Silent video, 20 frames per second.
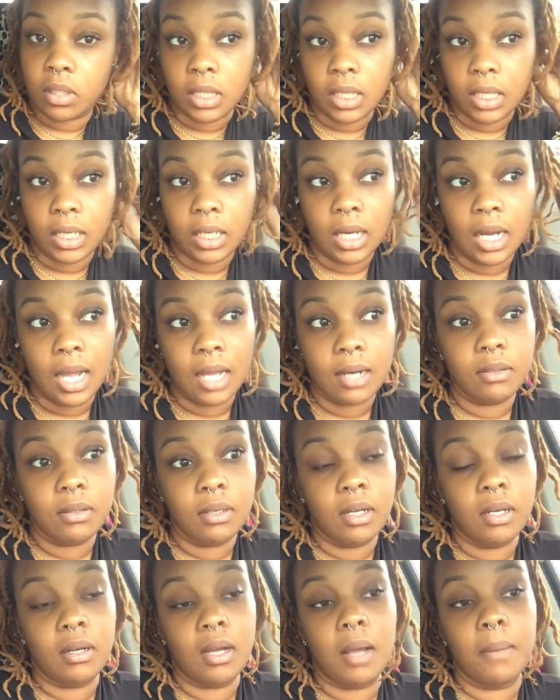Like,
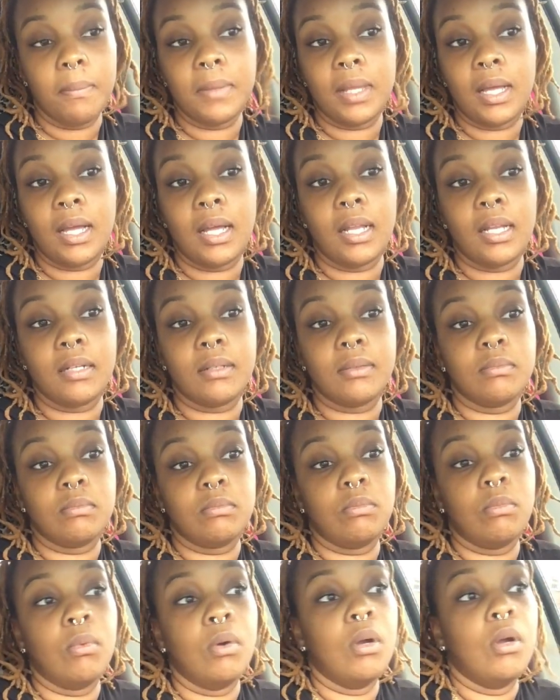I'm not
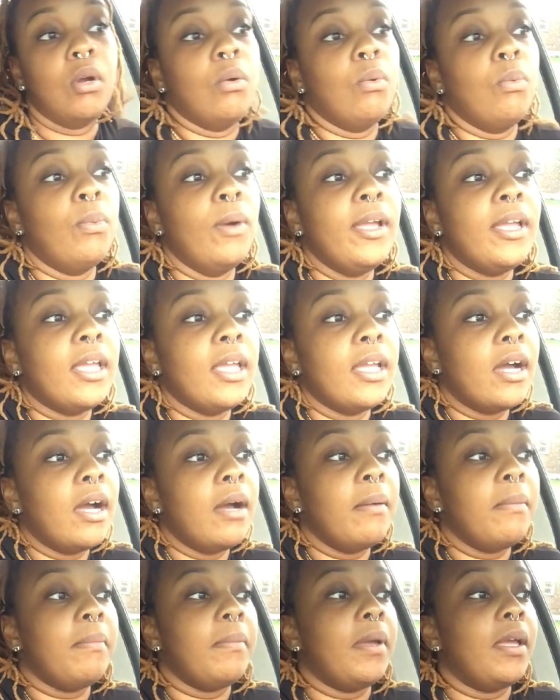waking
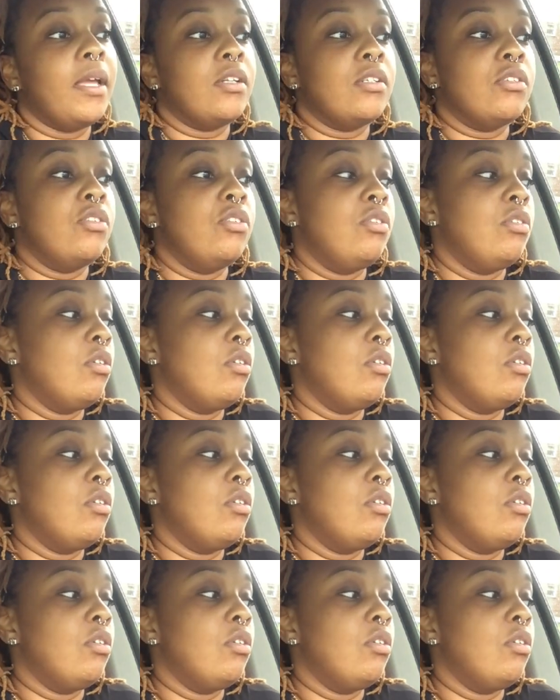up and